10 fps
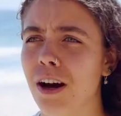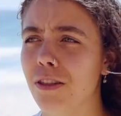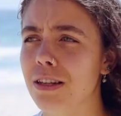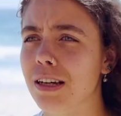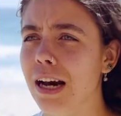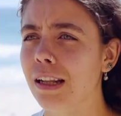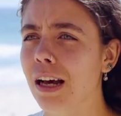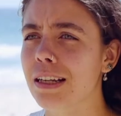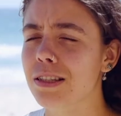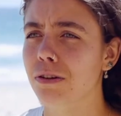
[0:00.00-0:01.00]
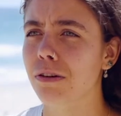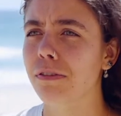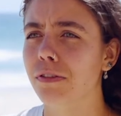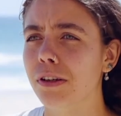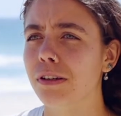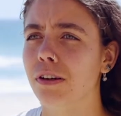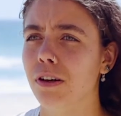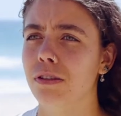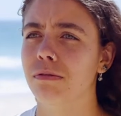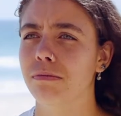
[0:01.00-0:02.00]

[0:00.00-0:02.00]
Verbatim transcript: on the sidelines or if you're going to